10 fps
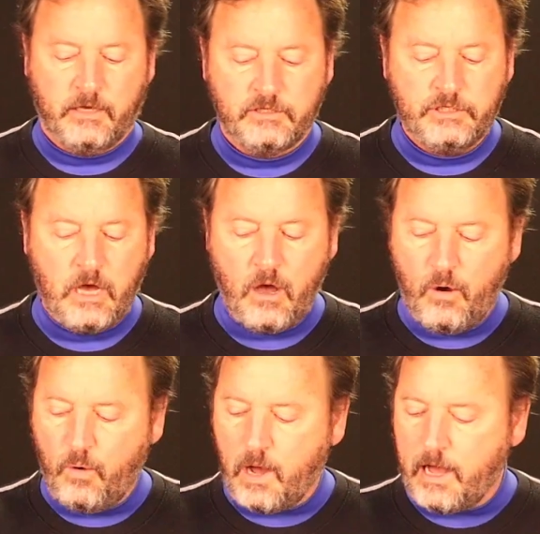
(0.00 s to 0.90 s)

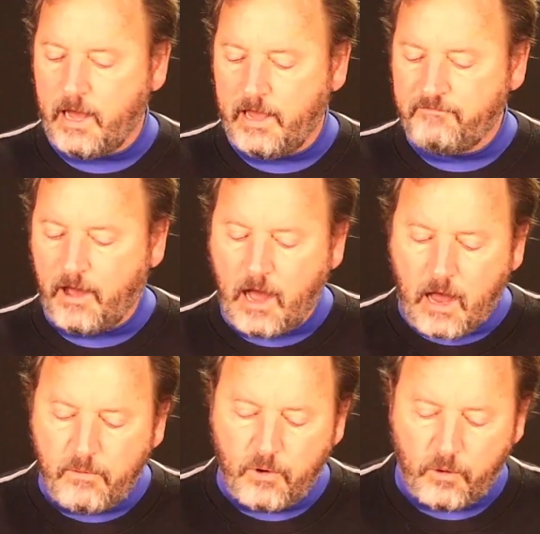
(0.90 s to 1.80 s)
So if
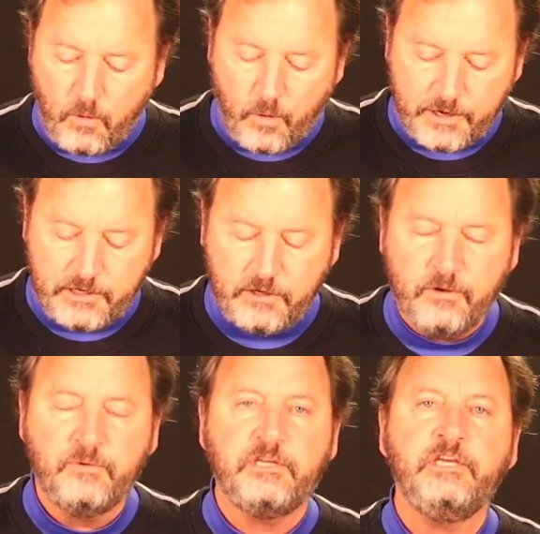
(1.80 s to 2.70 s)
I were going
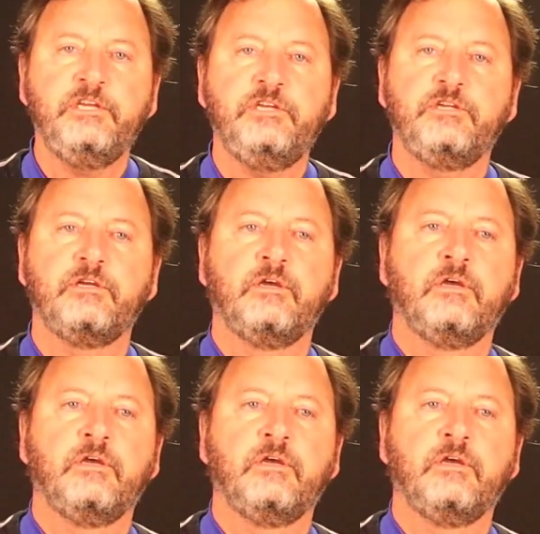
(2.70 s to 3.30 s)
to teach